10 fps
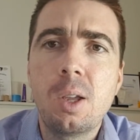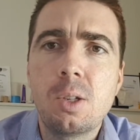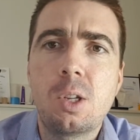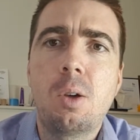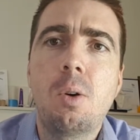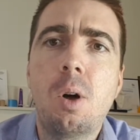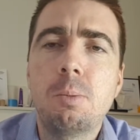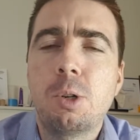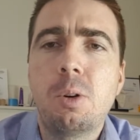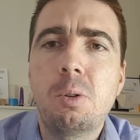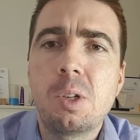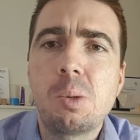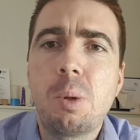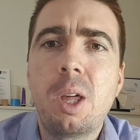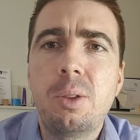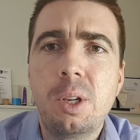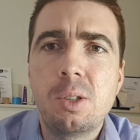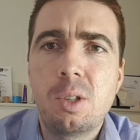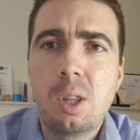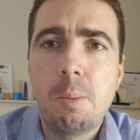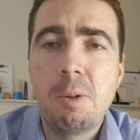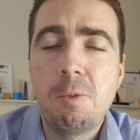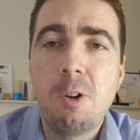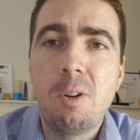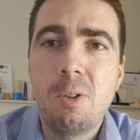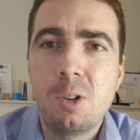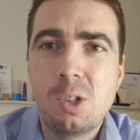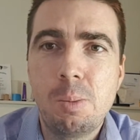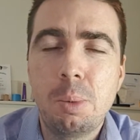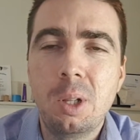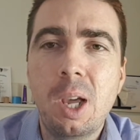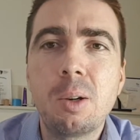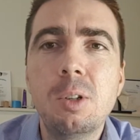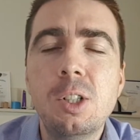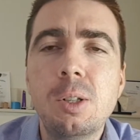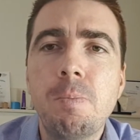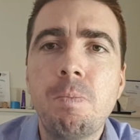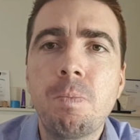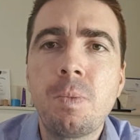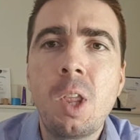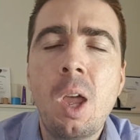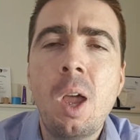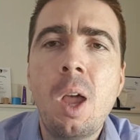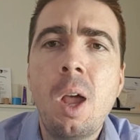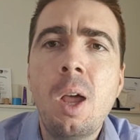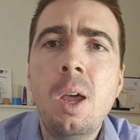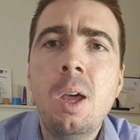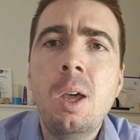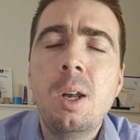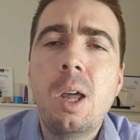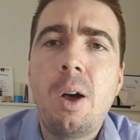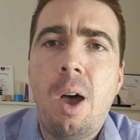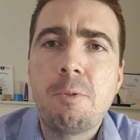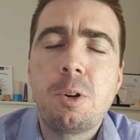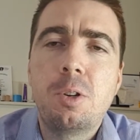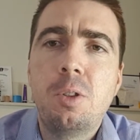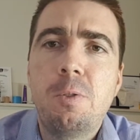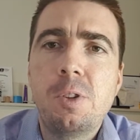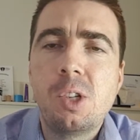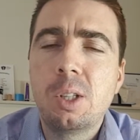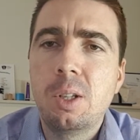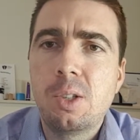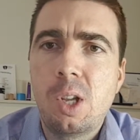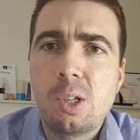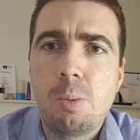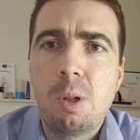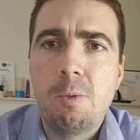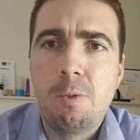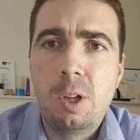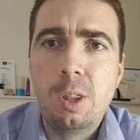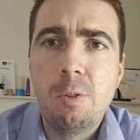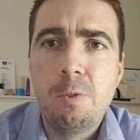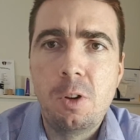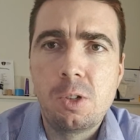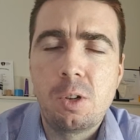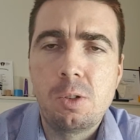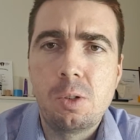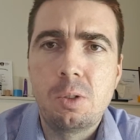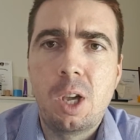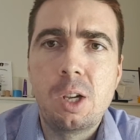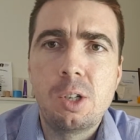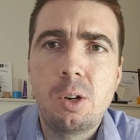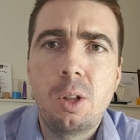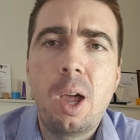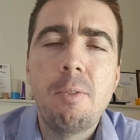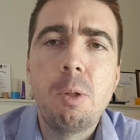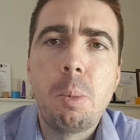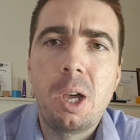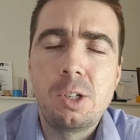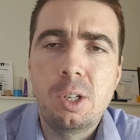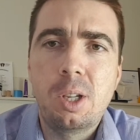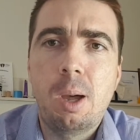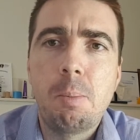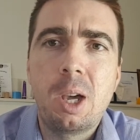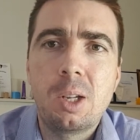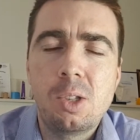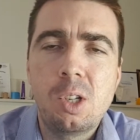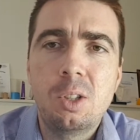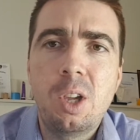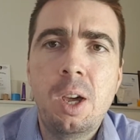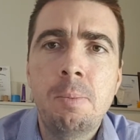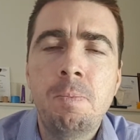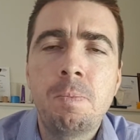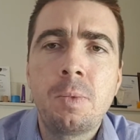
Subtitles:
So I'm trying to explain things to them in very, very simple language. Now, after I do the physical assessment in the first consultation, I'll have the patient come back and sit down,